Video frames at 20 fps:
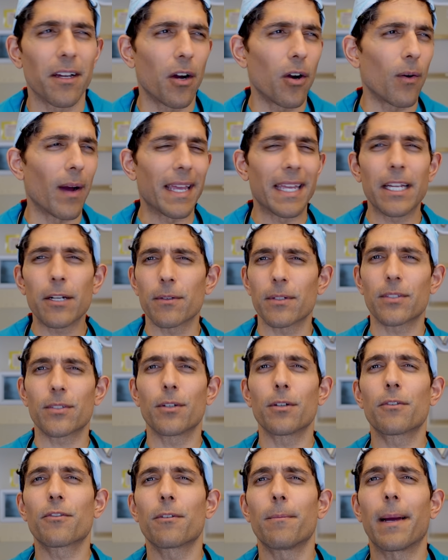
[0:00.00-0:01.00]
oh, I hear it's
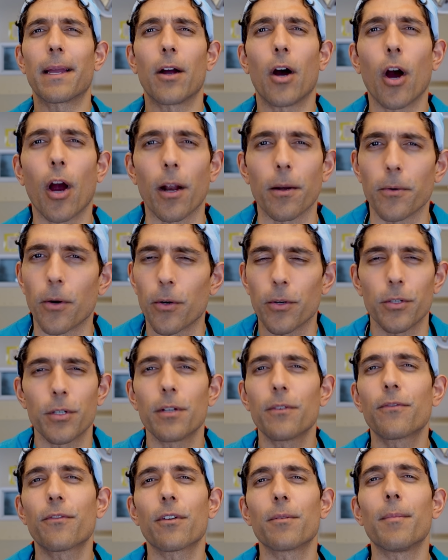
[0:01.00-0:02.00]
good for my heart or
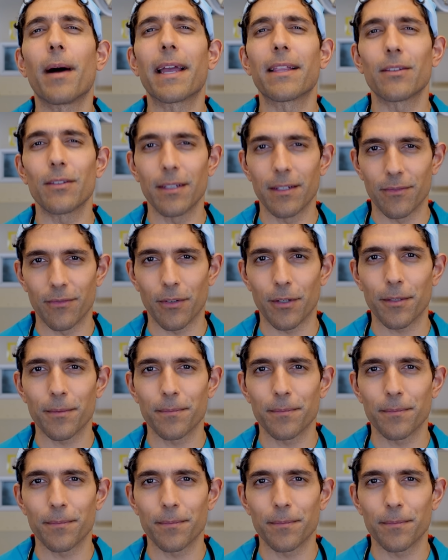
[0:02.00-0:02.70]
good for my liver.